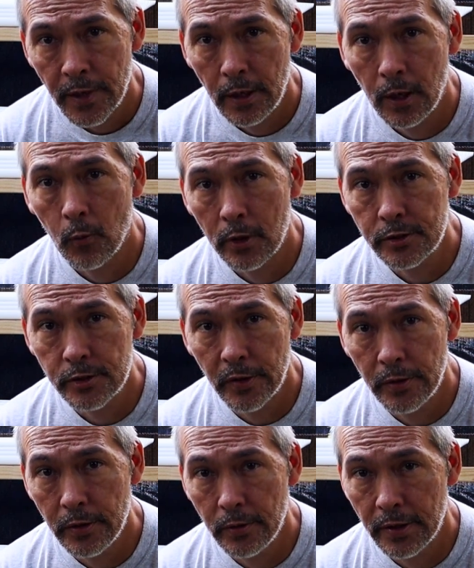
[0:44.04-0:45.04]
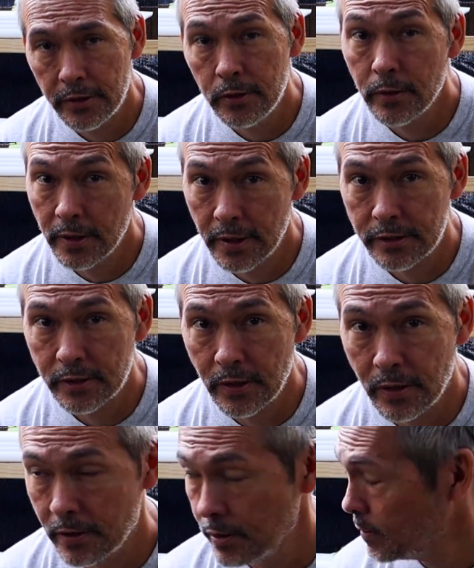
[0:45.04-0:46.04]
And I want to show you that you can get
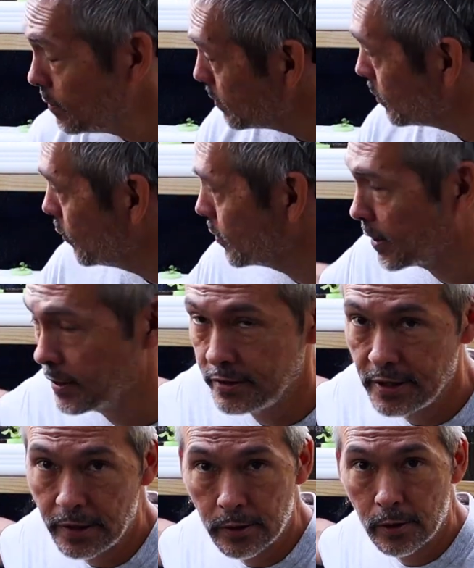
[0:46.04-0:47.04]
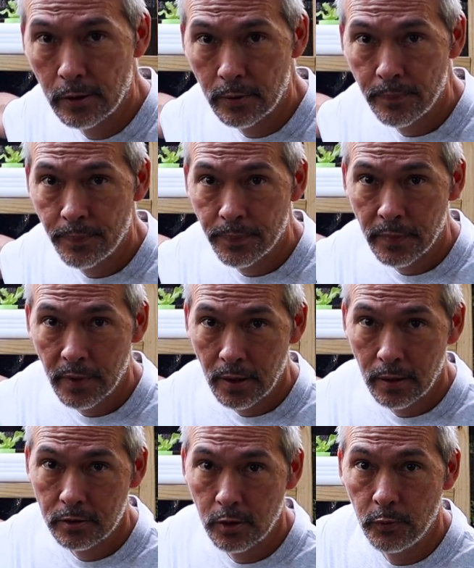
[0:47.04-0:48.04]
started with a container,
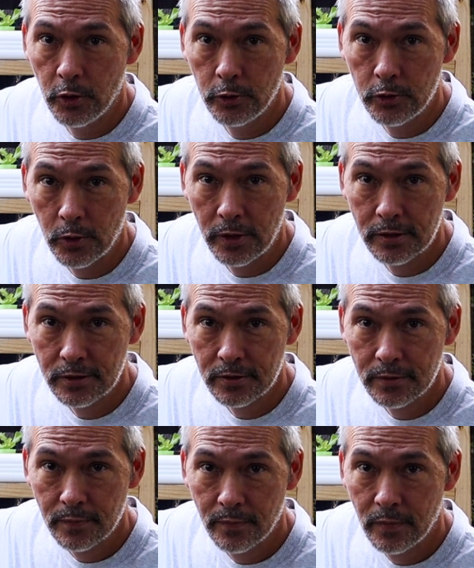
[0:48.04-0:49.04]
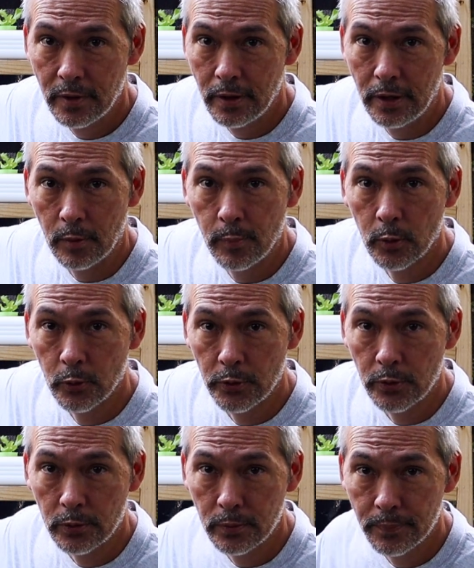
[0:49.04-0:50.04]
some nutrients, and a pool
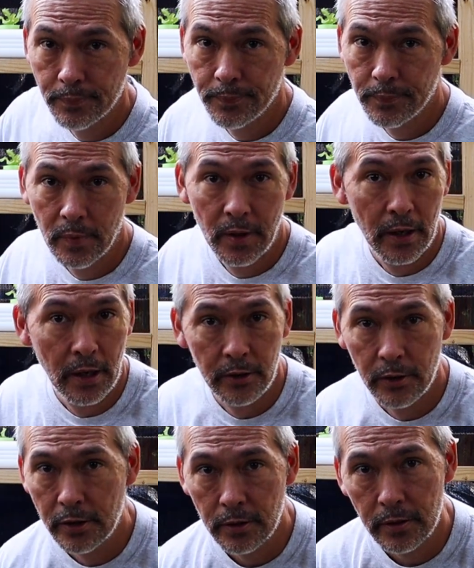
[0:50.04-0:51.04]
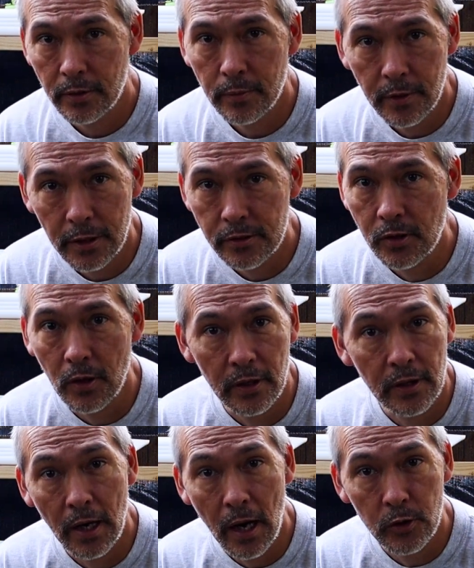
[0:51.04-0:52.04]
noodle, and you can get
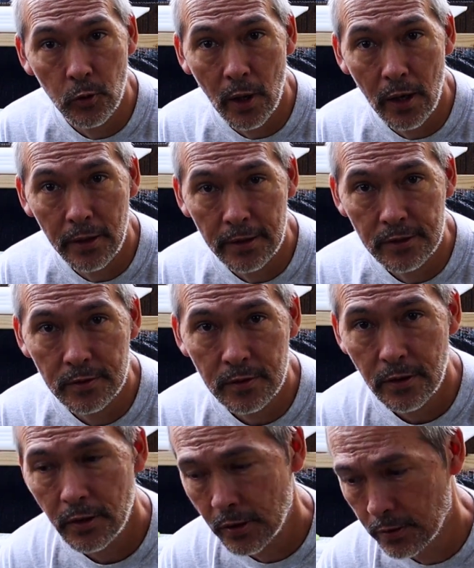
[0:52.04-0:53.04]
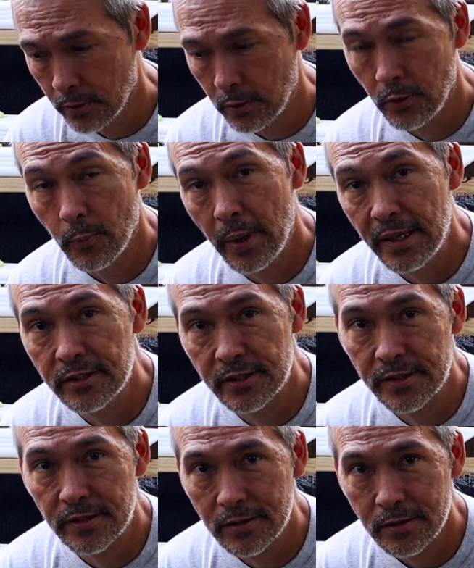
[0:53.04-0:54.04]
started in hydroponics. You can learn the
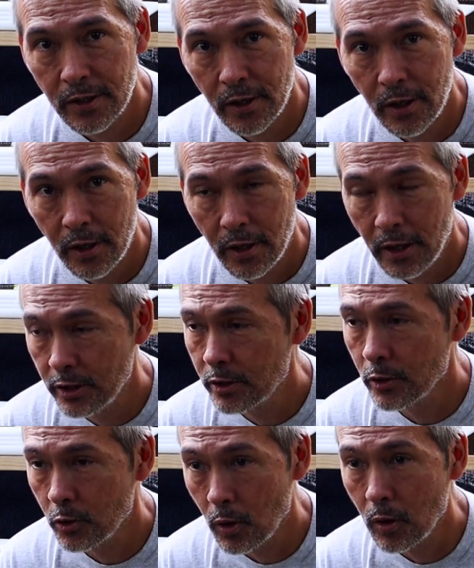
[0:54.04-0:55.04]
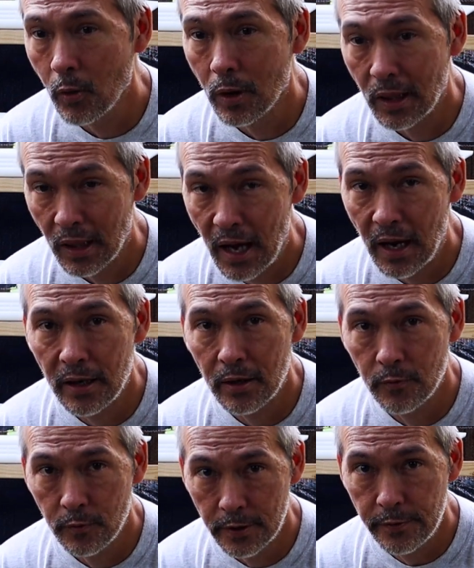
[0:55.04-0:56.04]
basics, and you can grow a lot
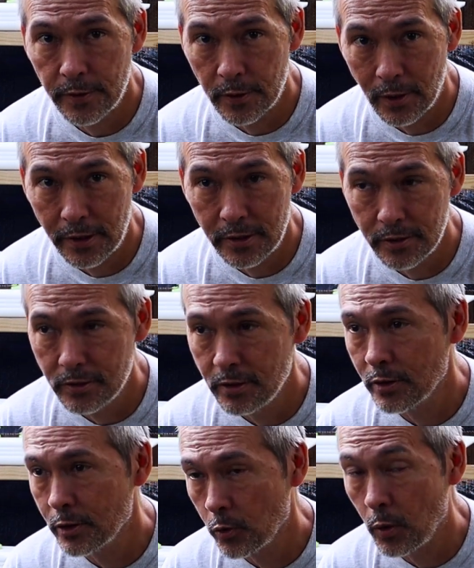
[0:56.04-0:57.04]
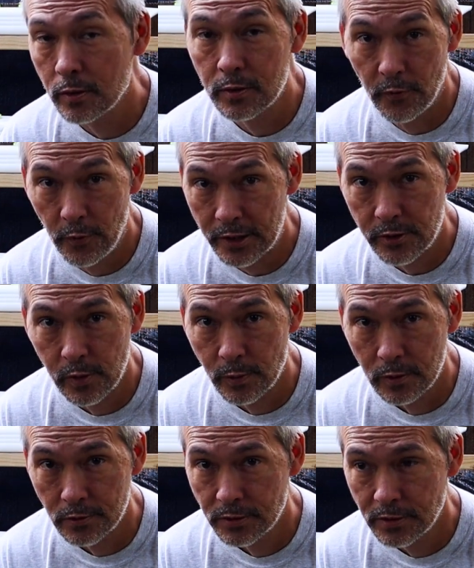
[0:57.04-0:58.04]
of leafy greens. You can grow some
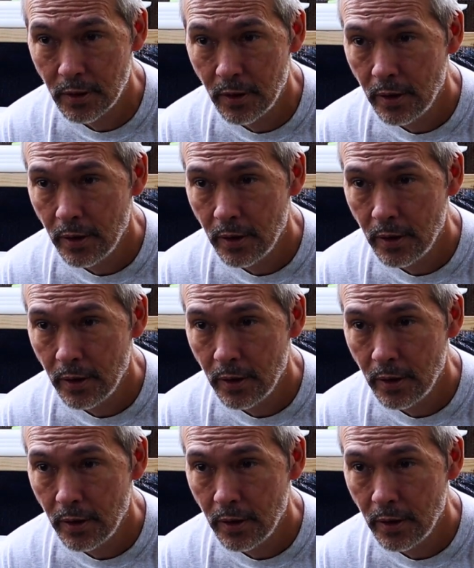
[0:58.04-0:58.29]
vegetables.